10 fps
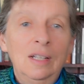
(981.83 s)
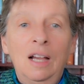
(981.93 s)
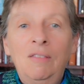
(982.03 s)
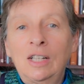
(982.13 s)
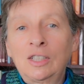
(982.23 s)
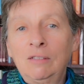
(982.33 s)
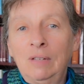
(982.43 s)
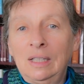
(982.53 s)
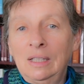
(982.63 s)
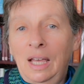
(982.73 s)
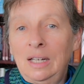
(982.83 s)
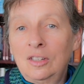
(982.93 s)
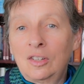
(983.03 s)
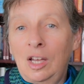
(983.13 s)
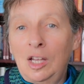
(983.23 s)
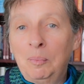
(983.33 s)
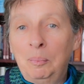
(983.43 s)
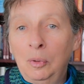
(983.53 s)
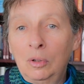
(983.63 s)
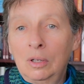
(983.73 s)
I've actually written an entire
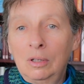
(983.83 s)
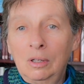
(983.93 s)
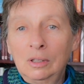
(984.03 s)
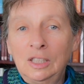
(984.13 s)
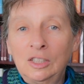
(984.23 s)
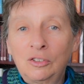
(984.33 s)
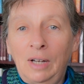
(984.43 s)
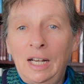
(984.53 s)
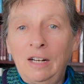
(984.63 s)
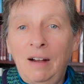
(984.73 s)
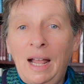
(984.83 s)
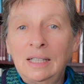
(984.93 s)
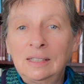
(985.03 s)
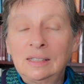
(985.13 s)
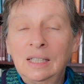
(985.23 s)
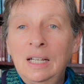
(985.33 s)
book on the Australia Acts,